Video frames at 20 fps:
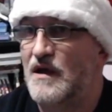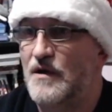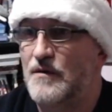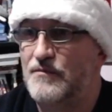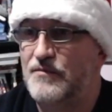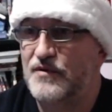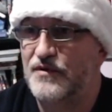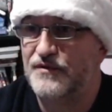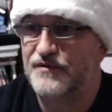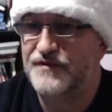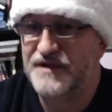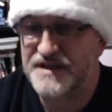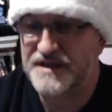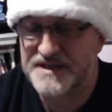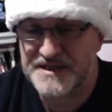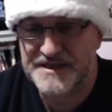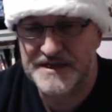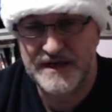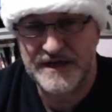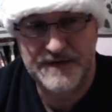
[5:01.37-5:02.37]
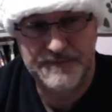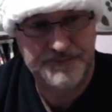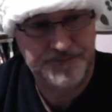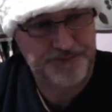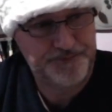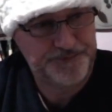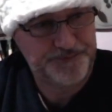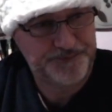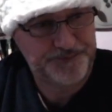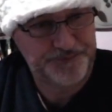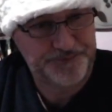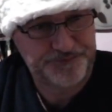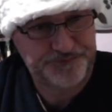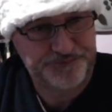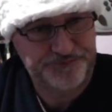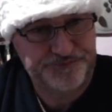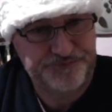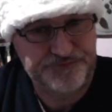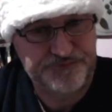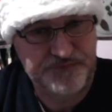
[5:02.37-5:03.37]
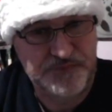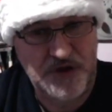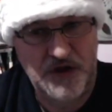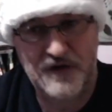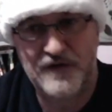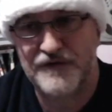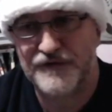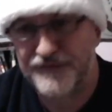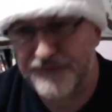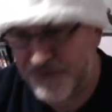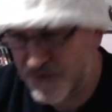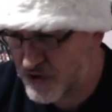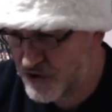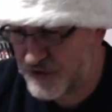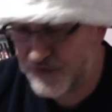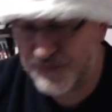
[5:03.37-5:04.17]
But this time, just